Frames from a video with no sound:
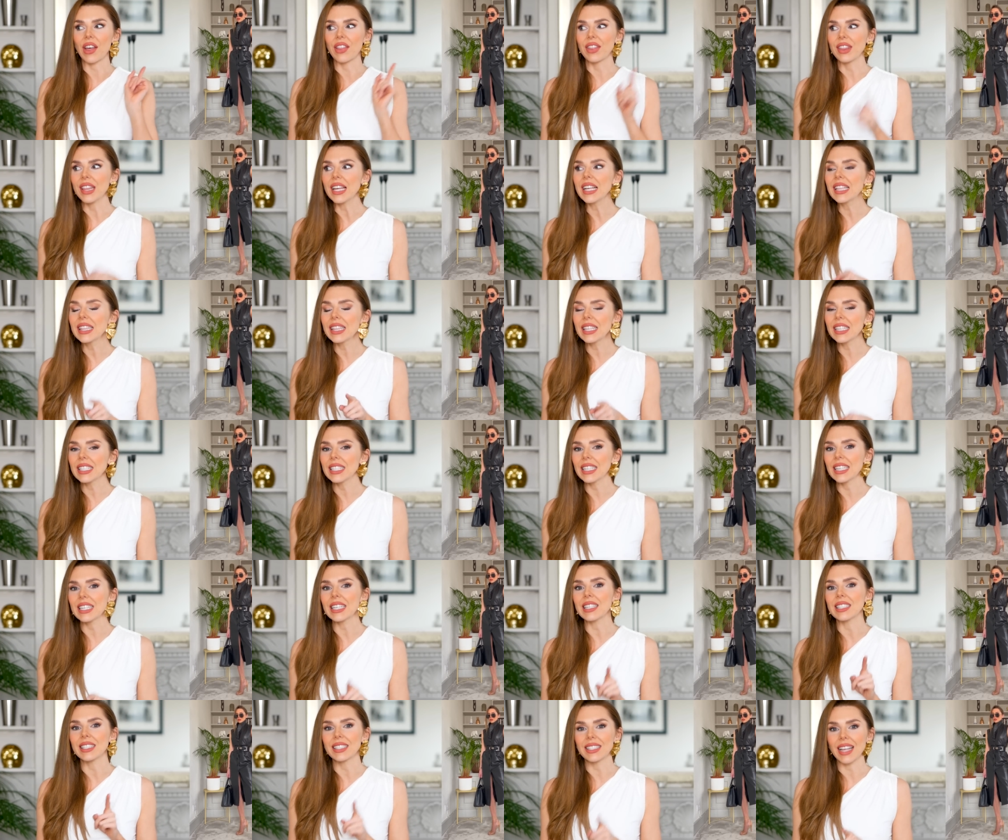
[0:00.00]
I think they
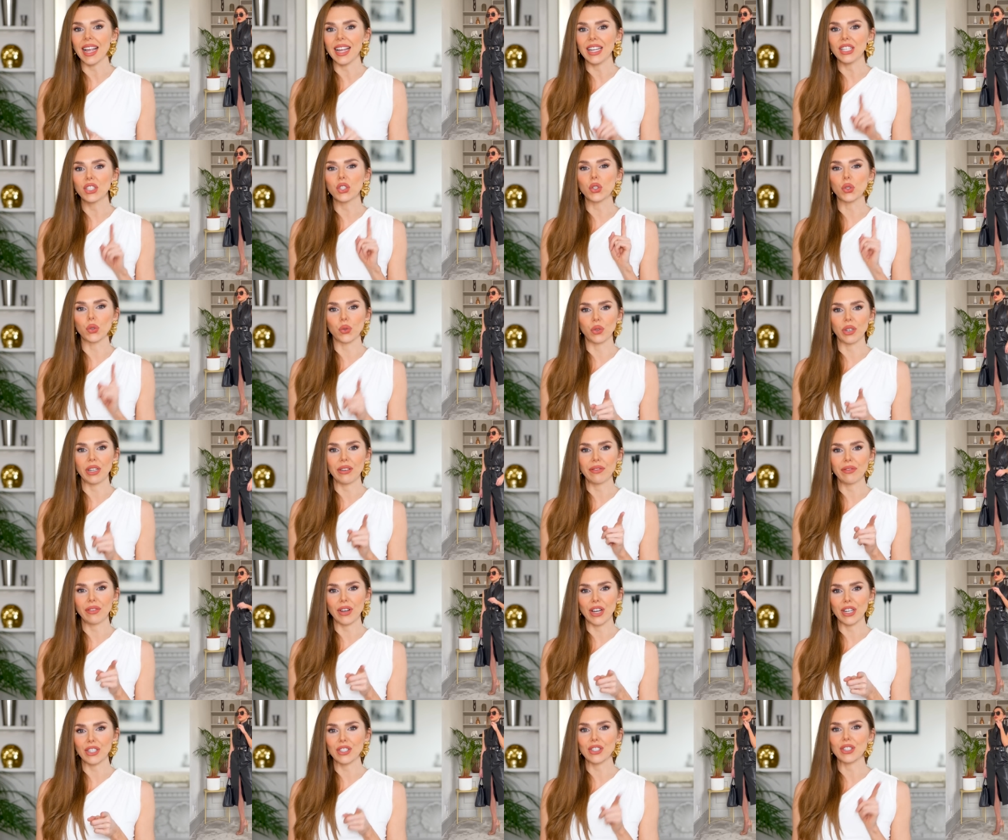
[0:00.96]
did a sage green
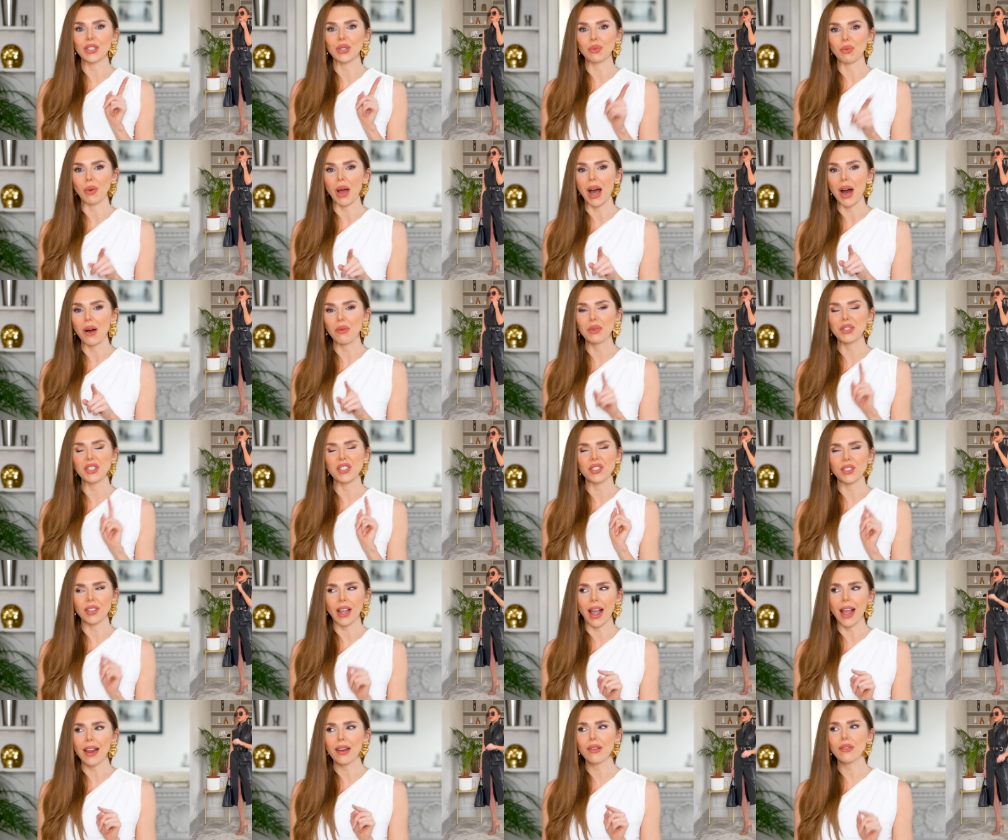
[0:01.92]
version as well, which
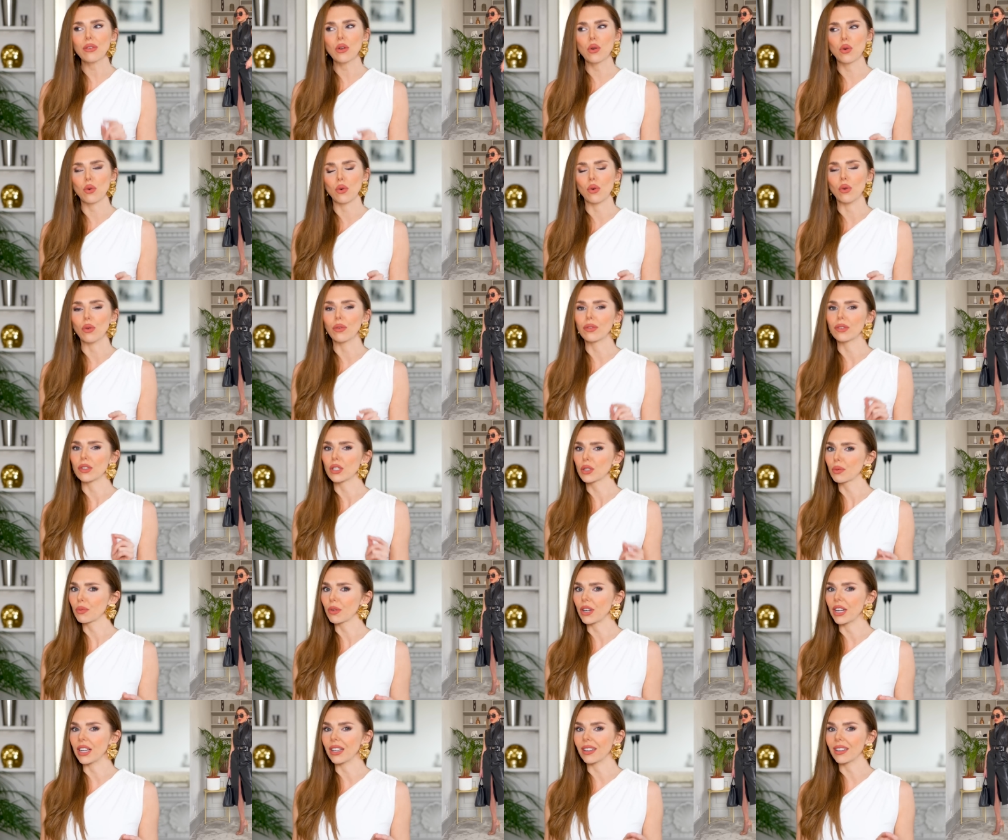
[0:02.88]
is kind of cool for
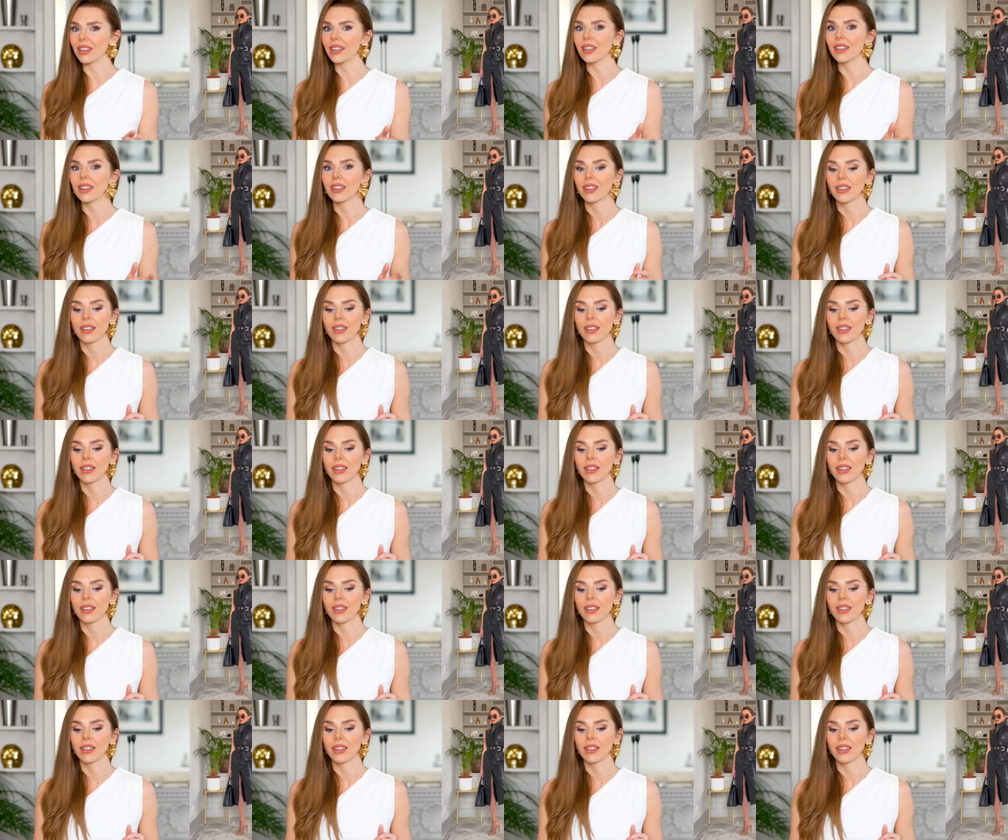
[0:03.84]
spring.